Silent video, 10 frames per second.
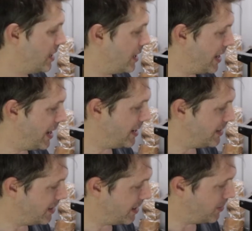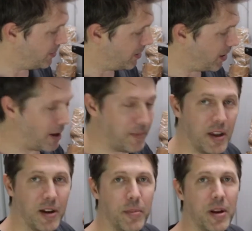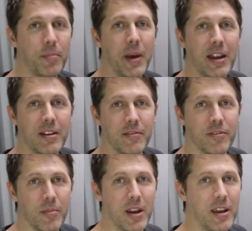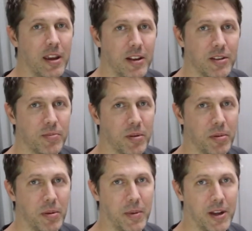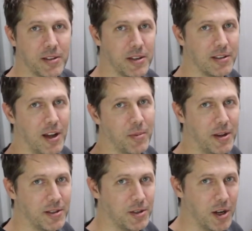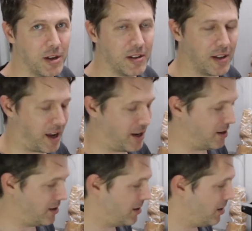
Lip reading: and it had been abandoned for many years, probably because it's now a piece of junk and